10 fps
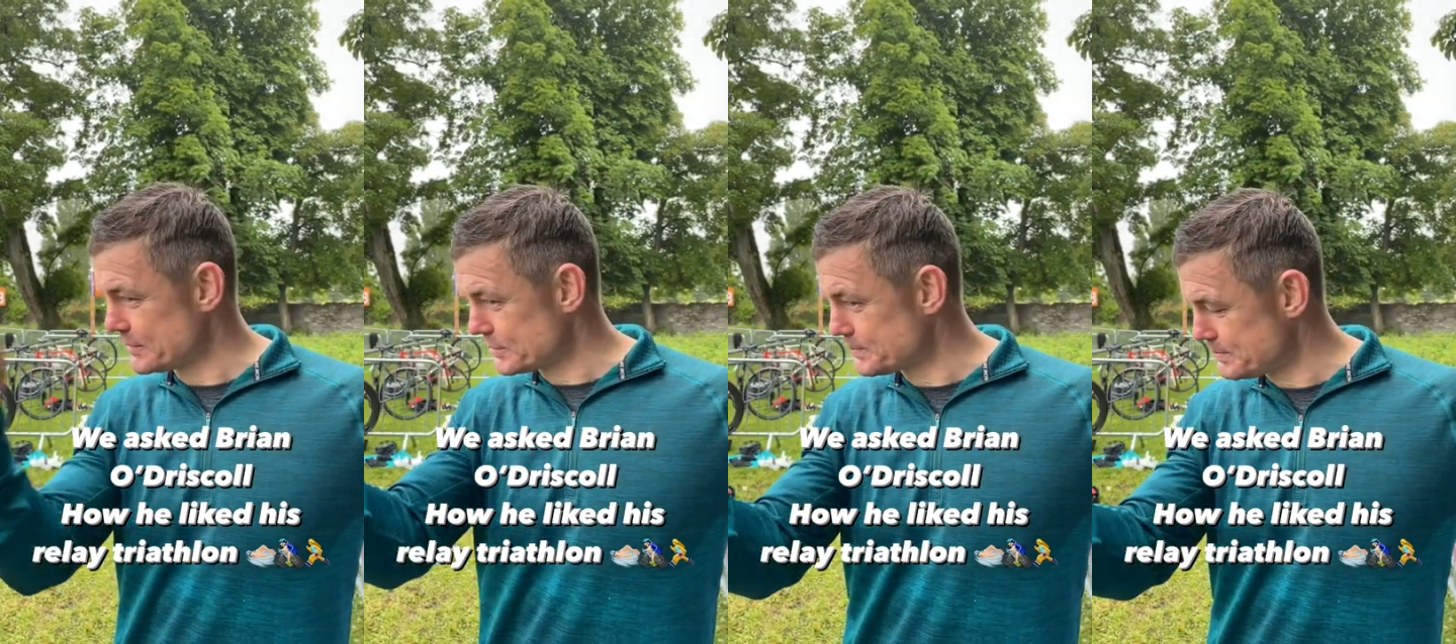
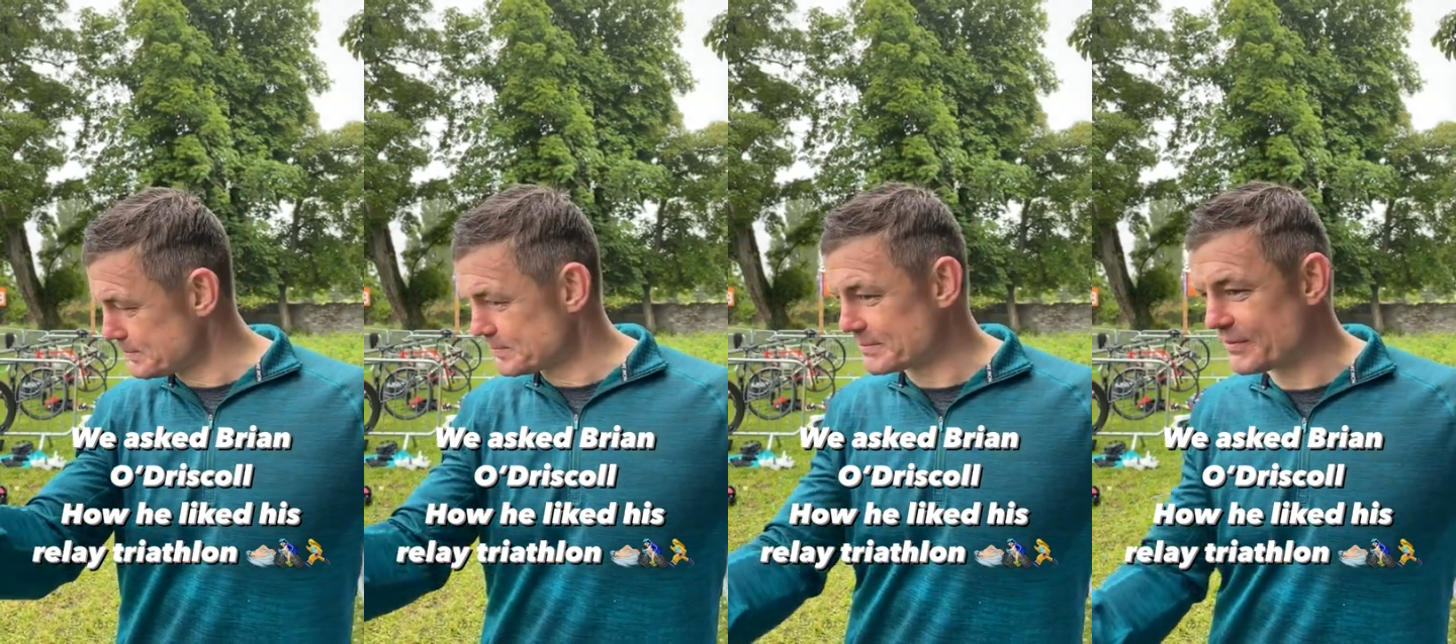just
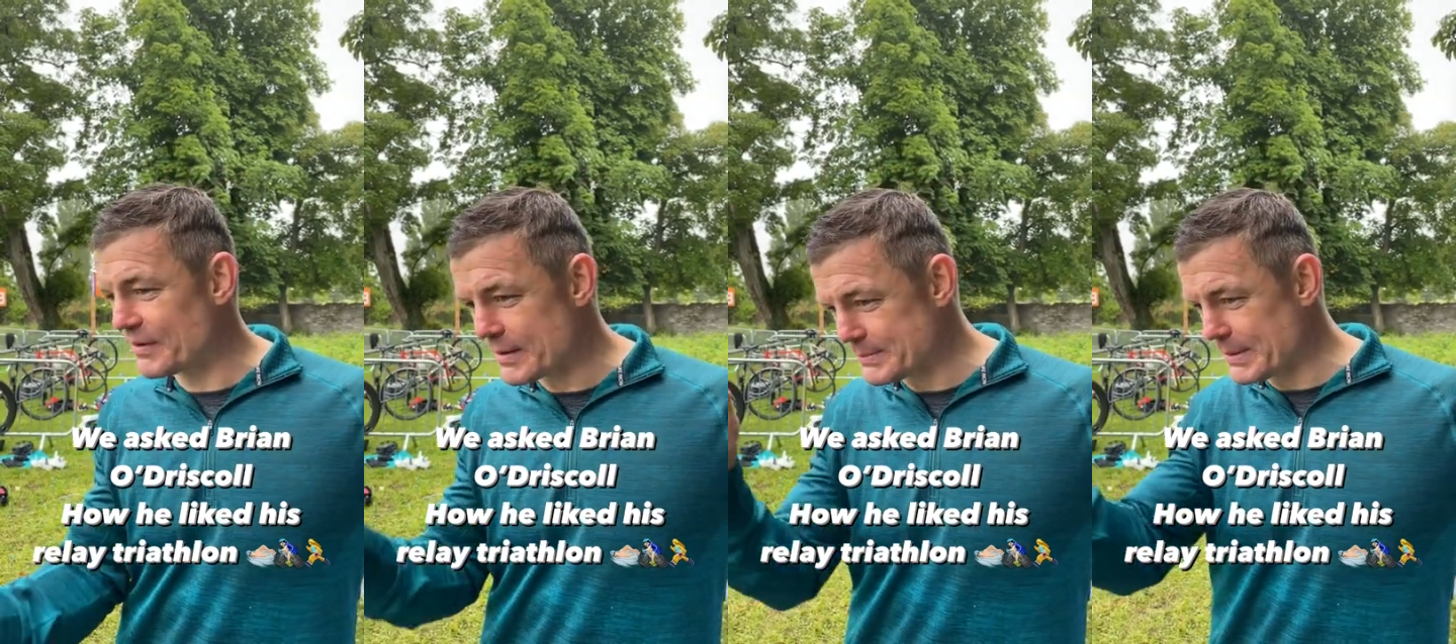
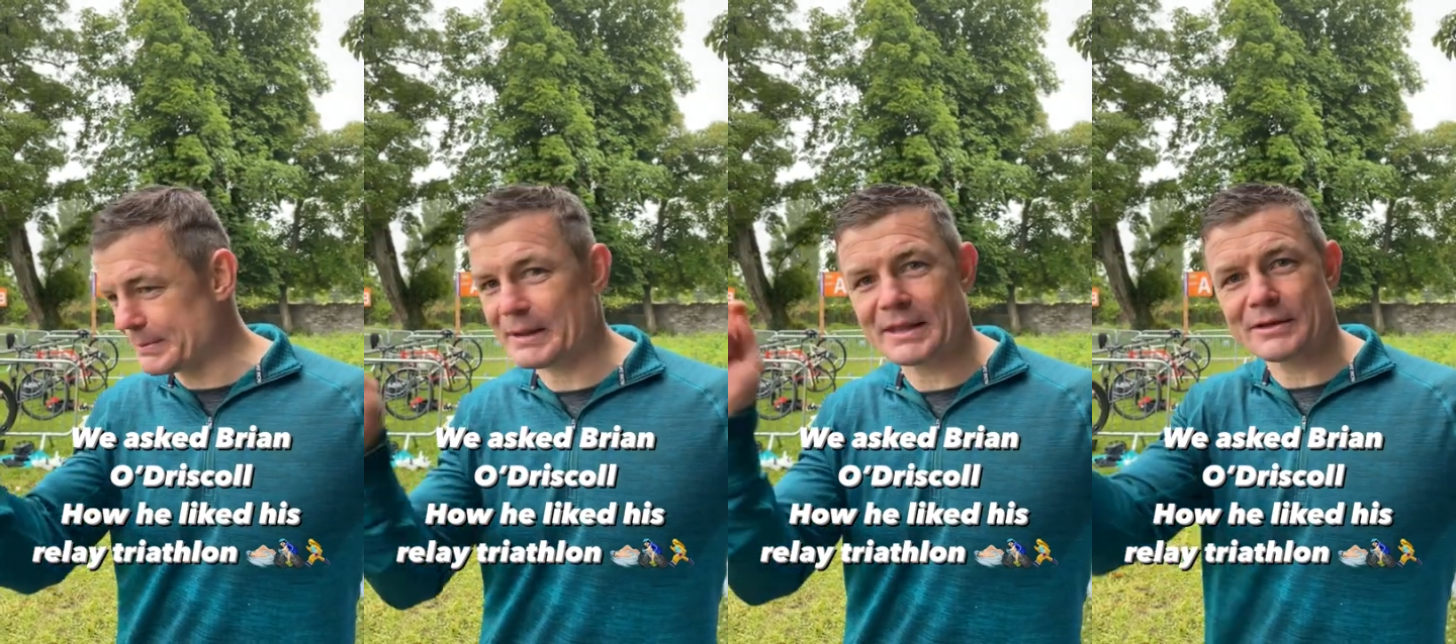find
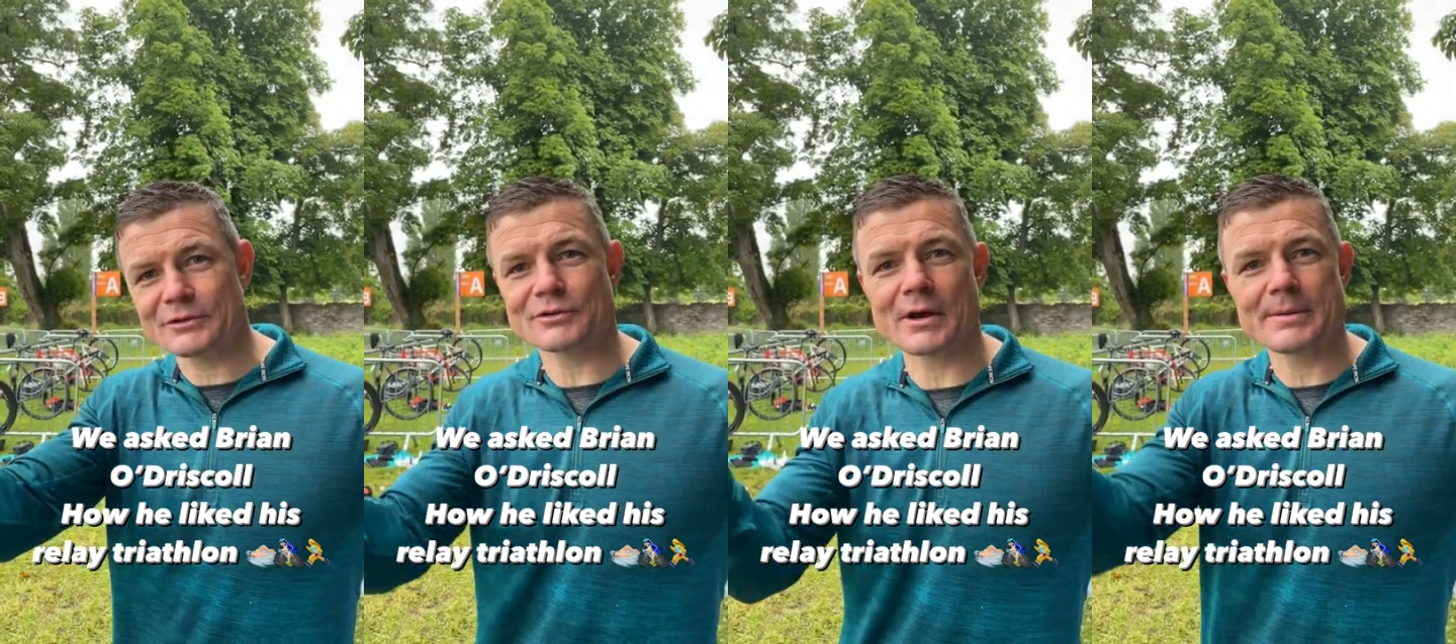people and then
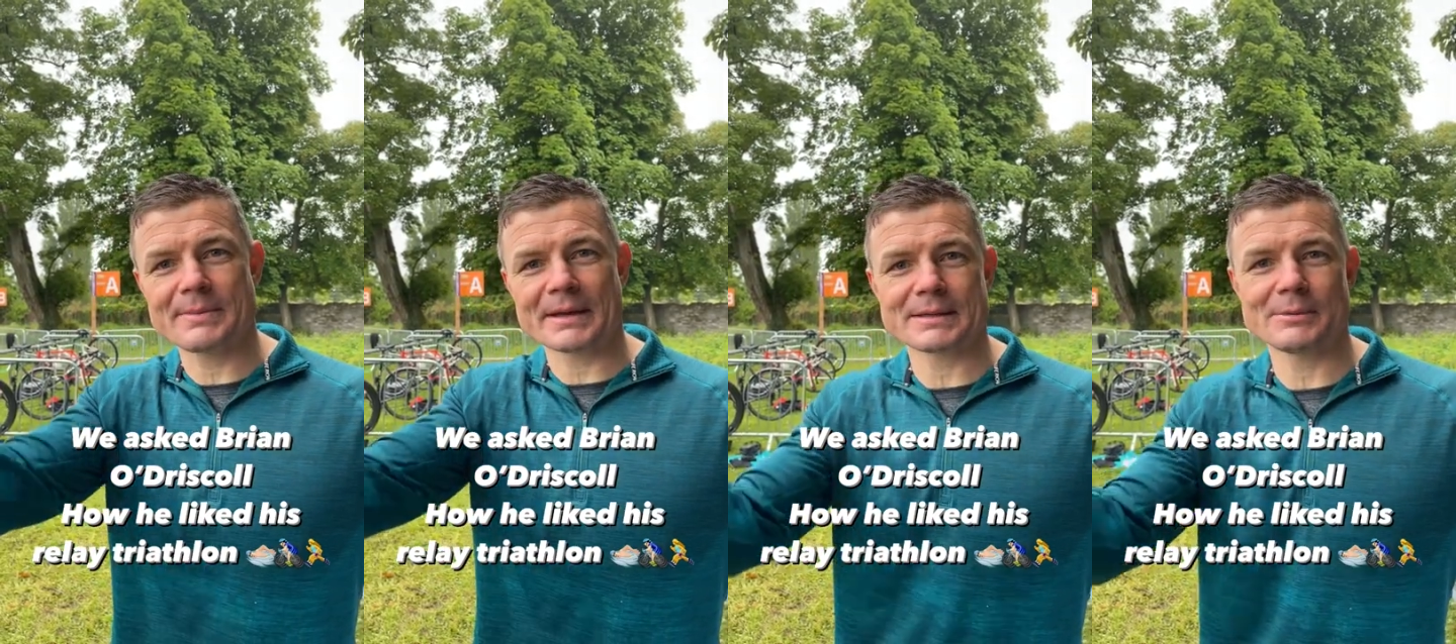just try and
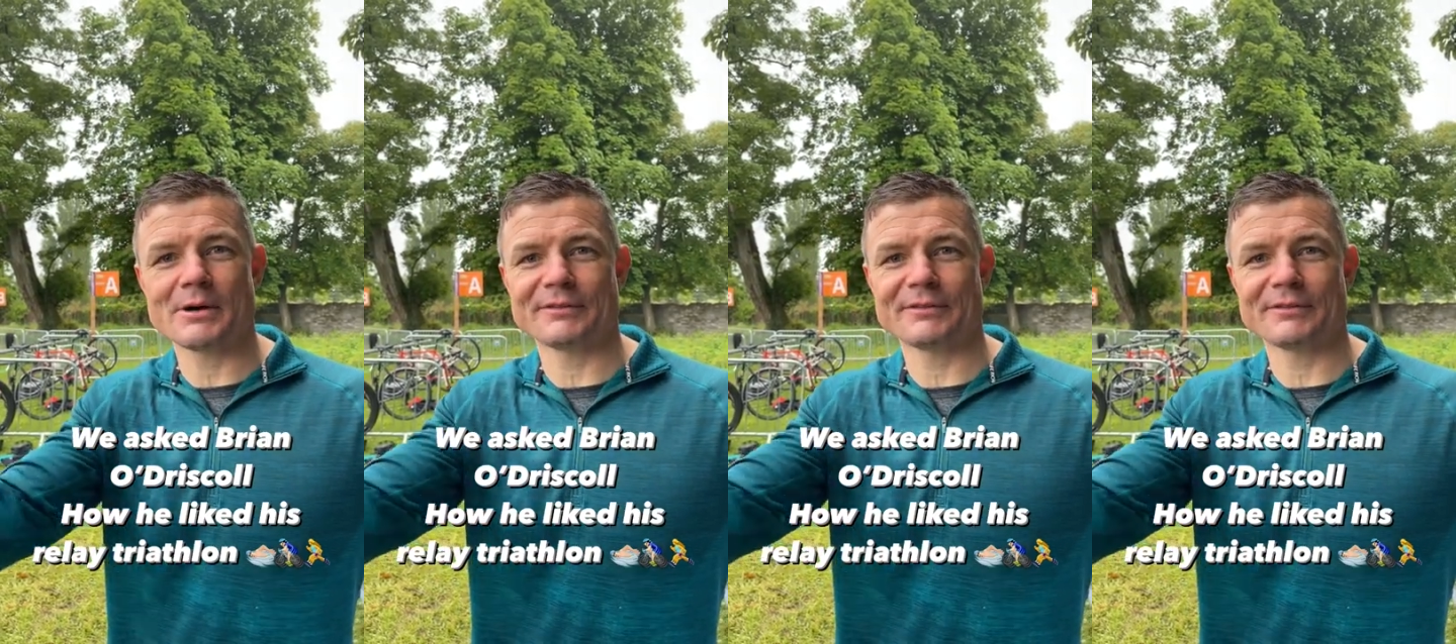pick them